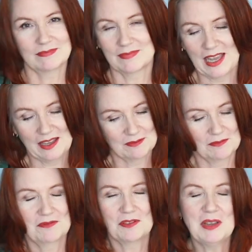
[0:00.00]
yeah,
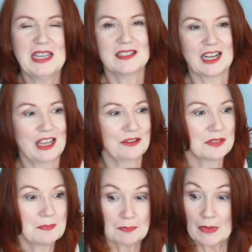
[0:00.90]
for me it's
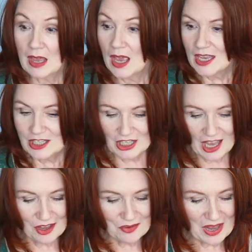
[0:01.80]
clothes.
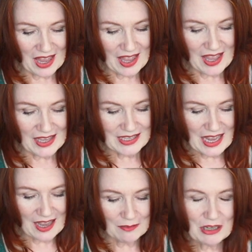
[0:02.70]
So,
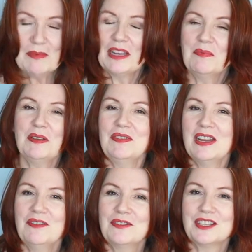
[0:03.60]
I'm going to make a bit of an
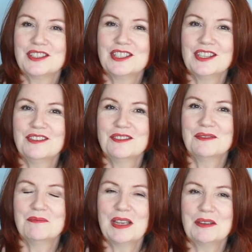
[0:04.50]
effort
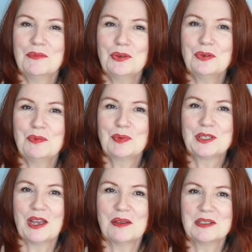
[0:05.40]
to make more
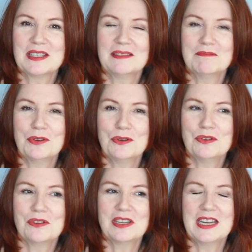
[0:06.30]
pyjamas and
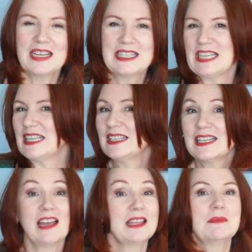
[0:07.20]
more knitty
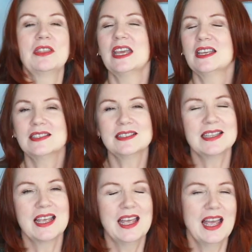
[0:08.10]
type
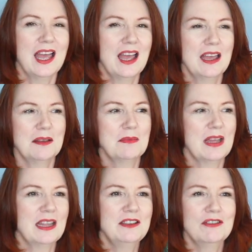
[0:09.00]
things.
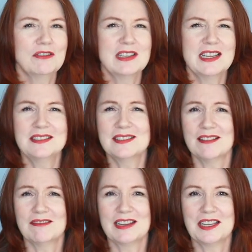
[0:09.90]
And not
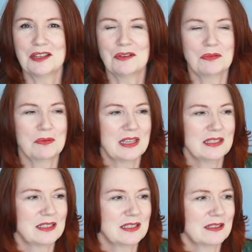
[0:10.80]
necessarily
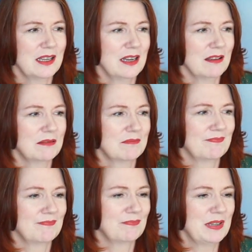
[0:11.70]
always, you know,
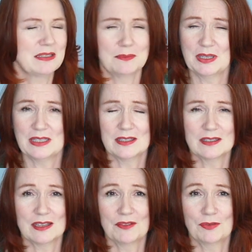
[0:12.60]
bits and
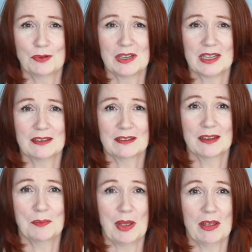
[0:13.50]
pieces that are falling
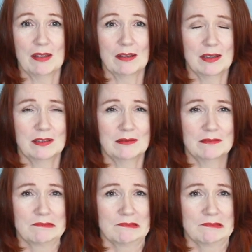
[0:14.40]
apart and